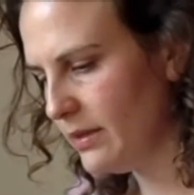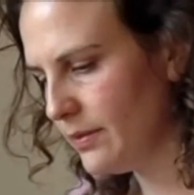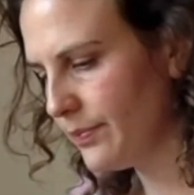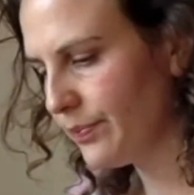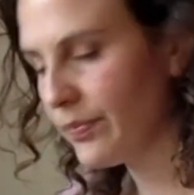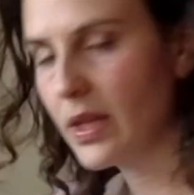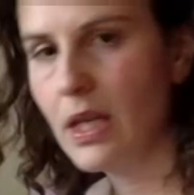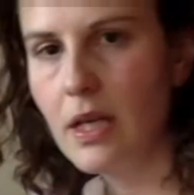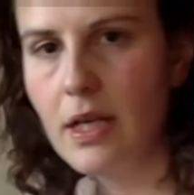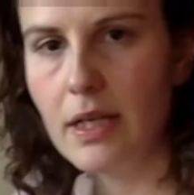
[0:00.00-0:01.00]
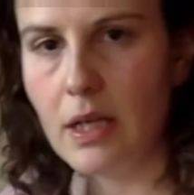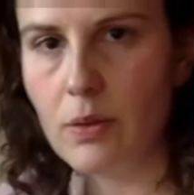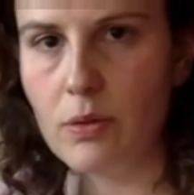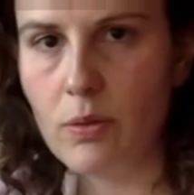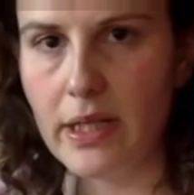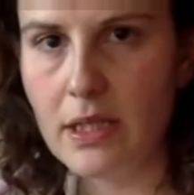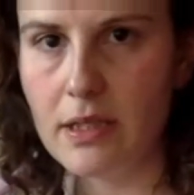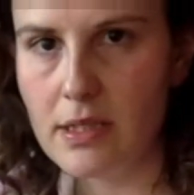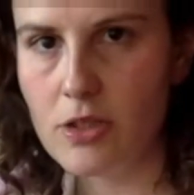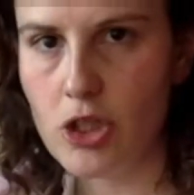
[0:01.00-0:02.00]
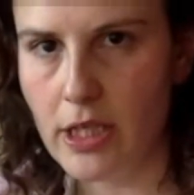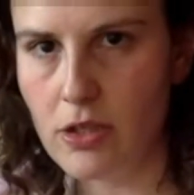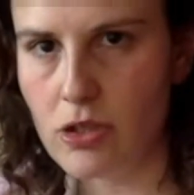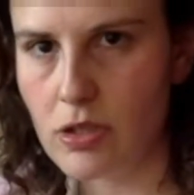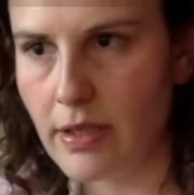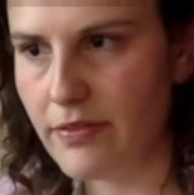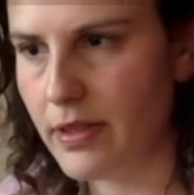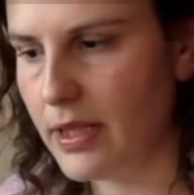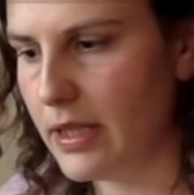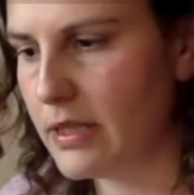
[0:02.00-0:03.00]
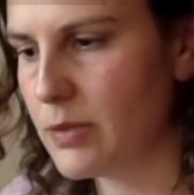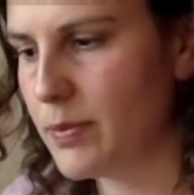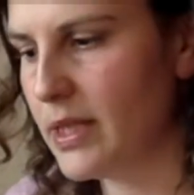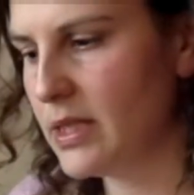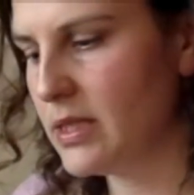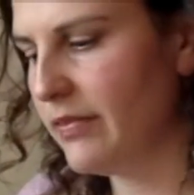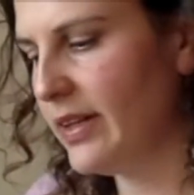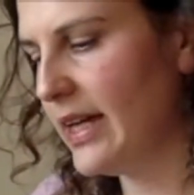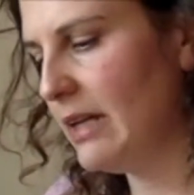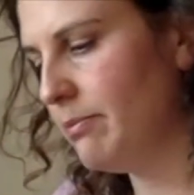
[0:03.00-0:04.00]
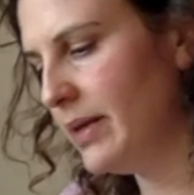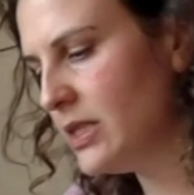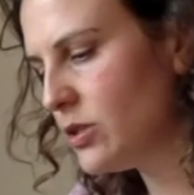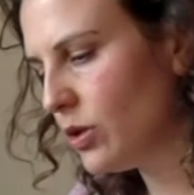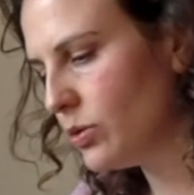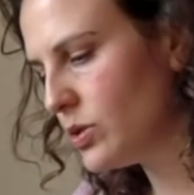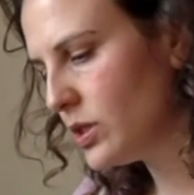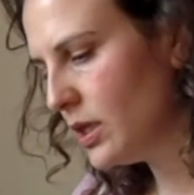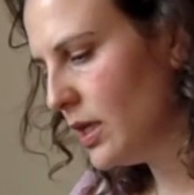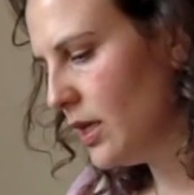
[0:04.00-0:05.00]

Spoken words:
Now the way that this changes everything is because if I add bass notes,